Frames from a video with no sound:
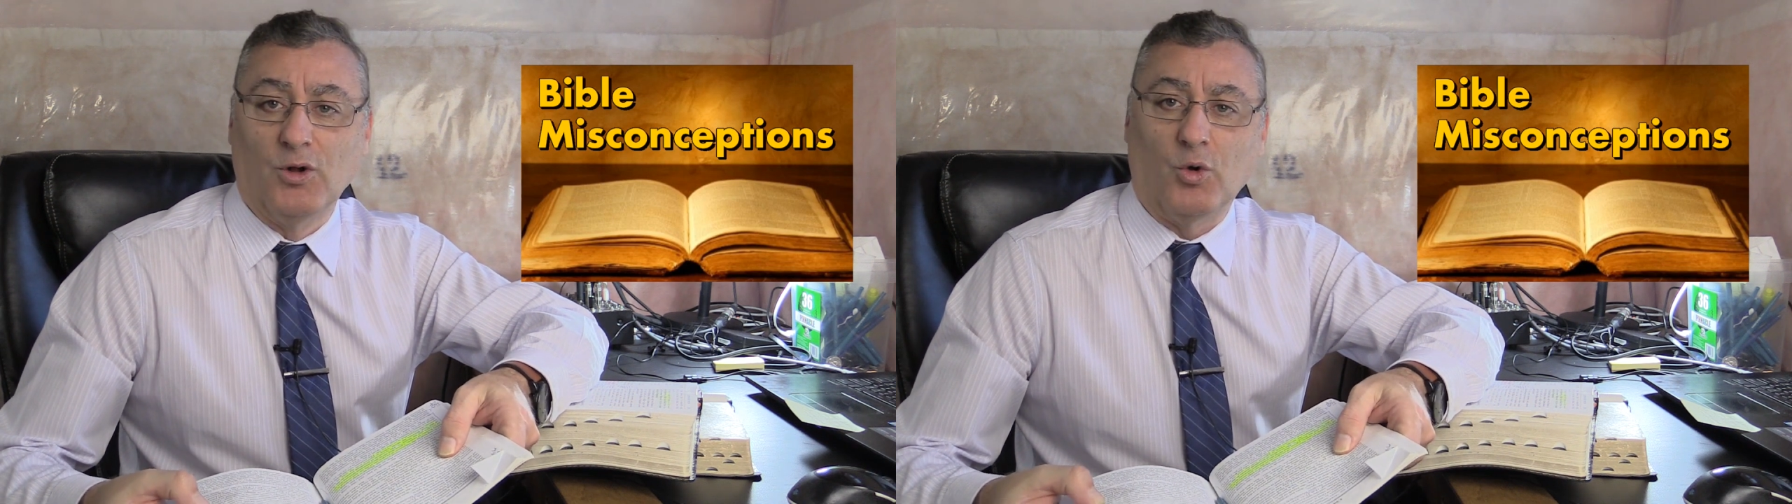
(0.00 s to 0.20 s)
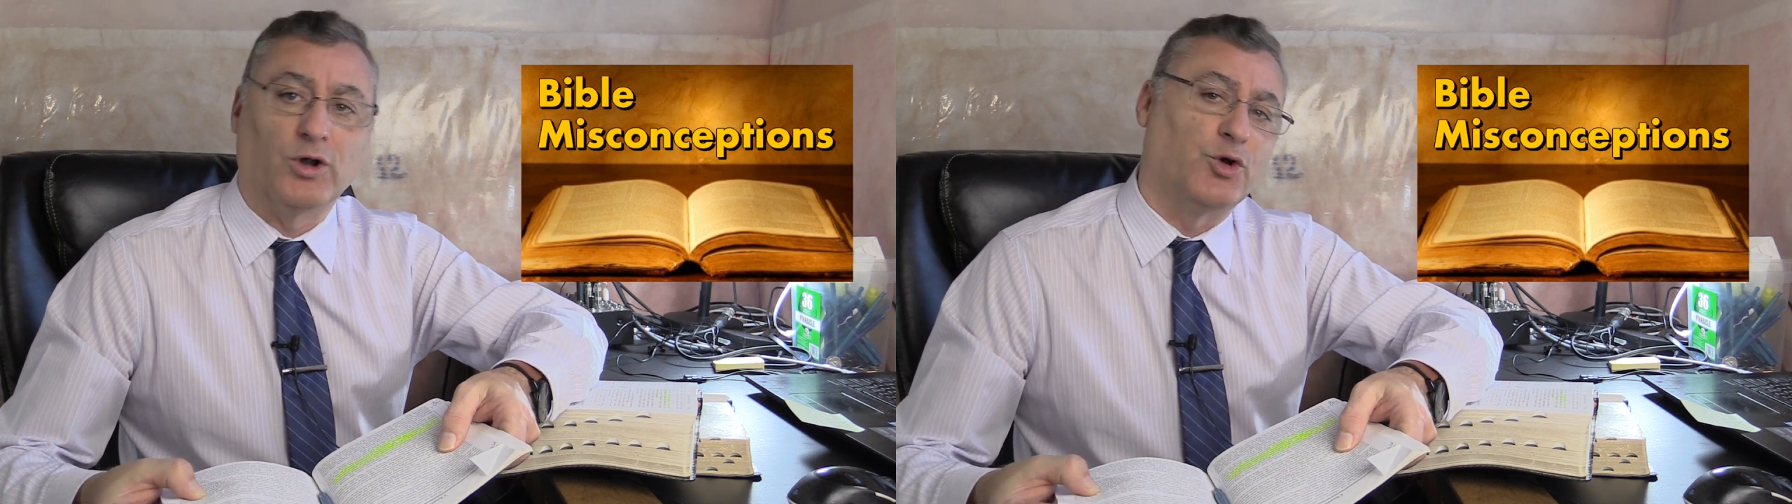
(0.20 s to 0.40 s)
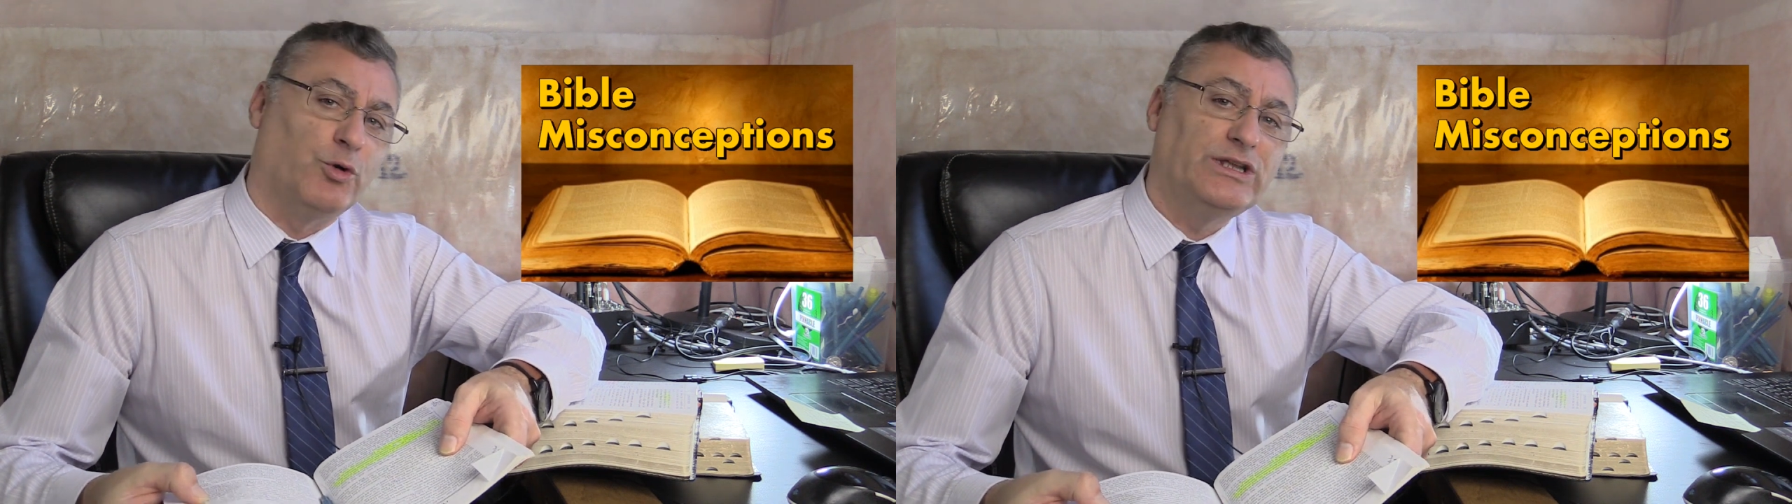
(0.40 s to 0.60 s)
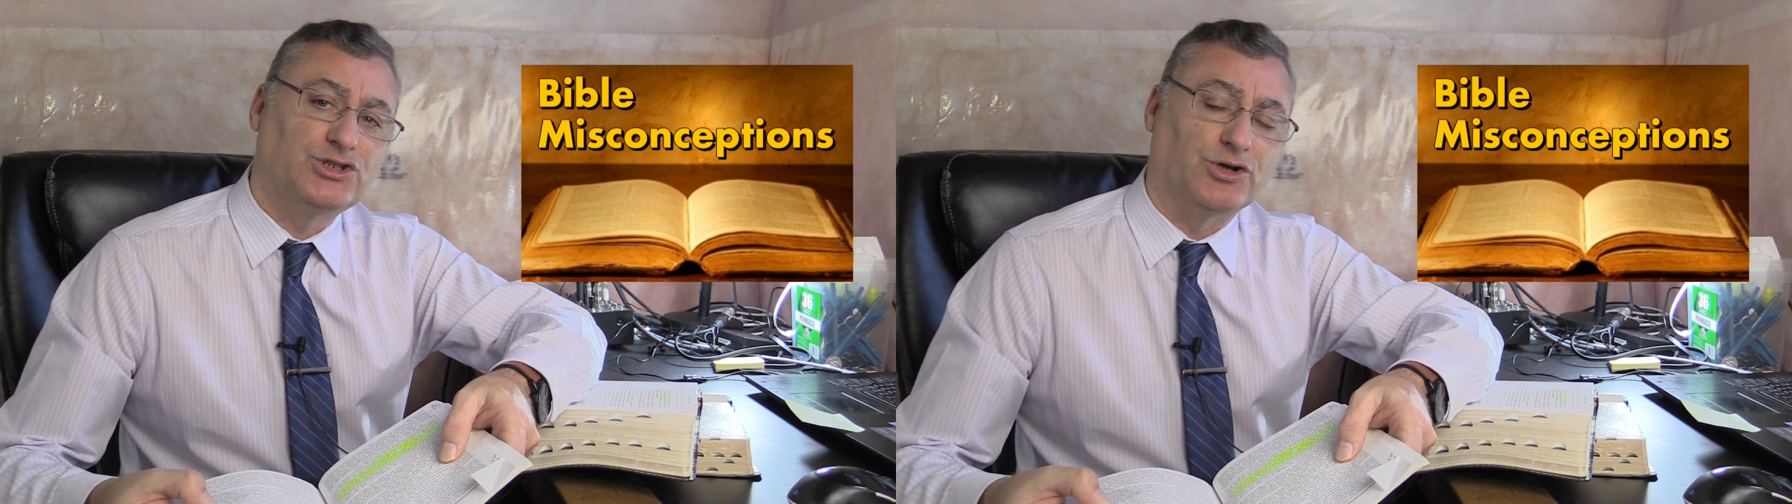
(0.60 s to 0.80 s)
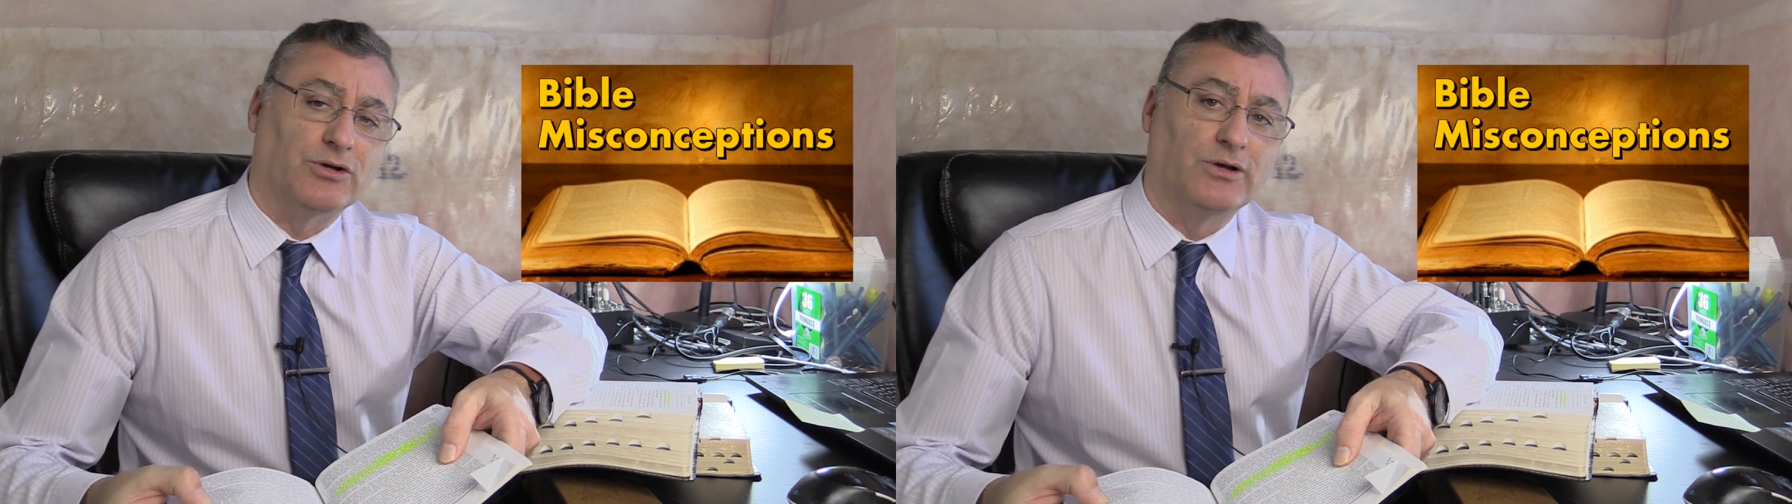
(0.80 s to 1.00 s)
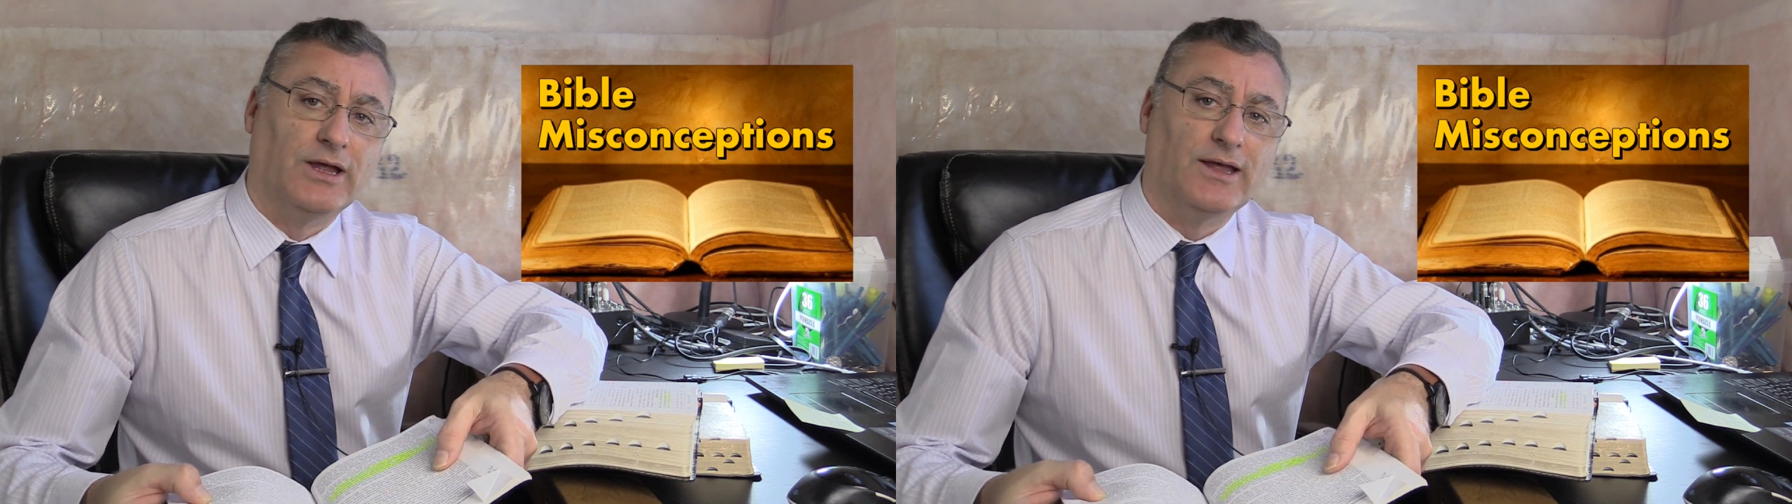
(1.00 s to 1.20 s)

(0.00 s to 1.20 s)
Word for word: or creature.